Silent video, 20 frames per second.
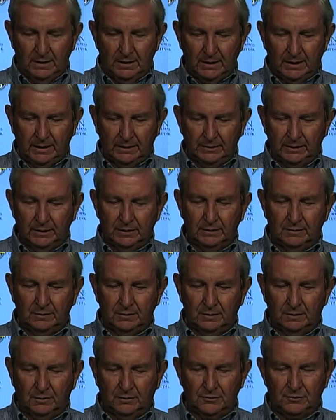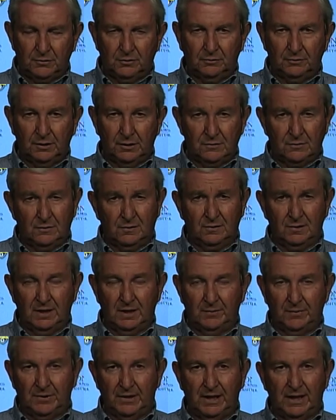and then also announced on
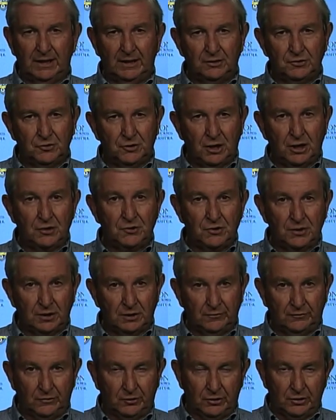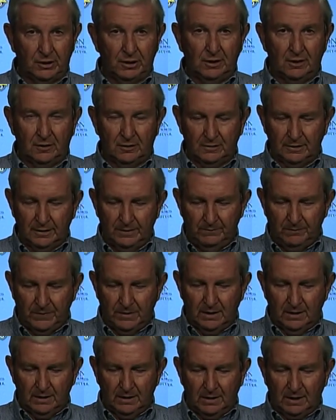top of that a changing of the guard,
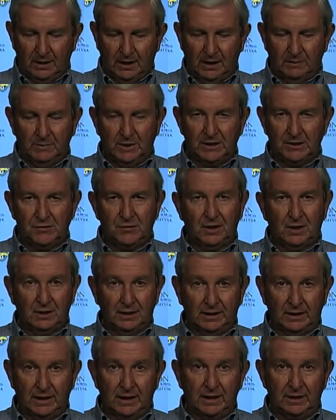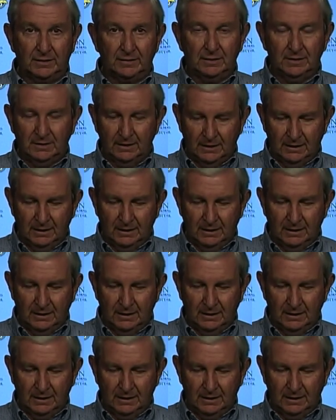and I might say again.